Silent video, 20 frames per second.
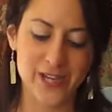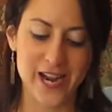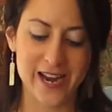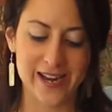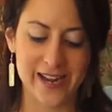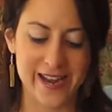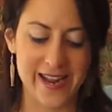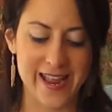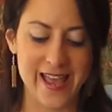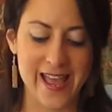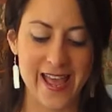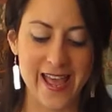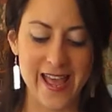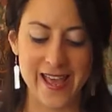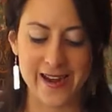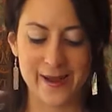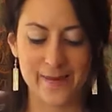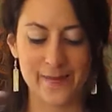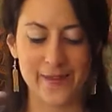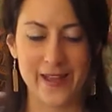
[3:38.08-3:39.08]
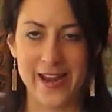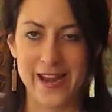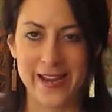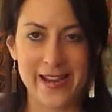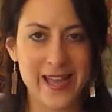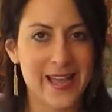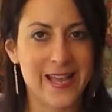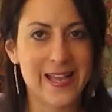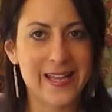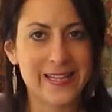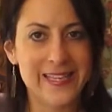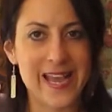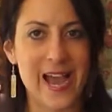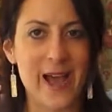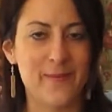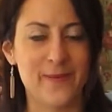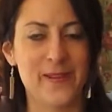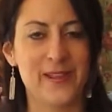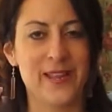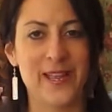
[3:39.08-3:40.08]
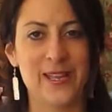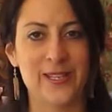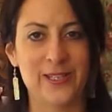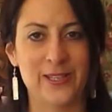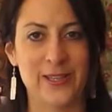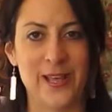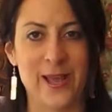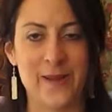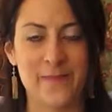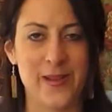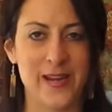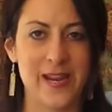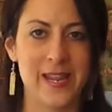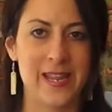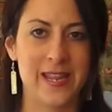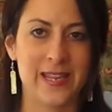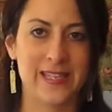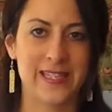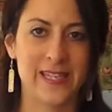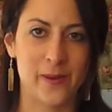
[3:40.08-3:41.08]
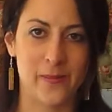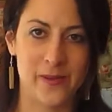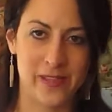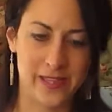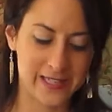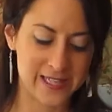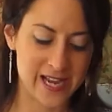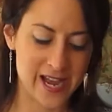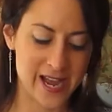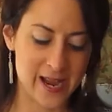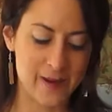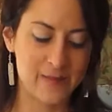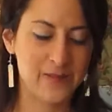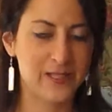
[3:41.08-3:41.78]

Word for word: checking it, and I'm like tapping it so that Minnie can tell me the time.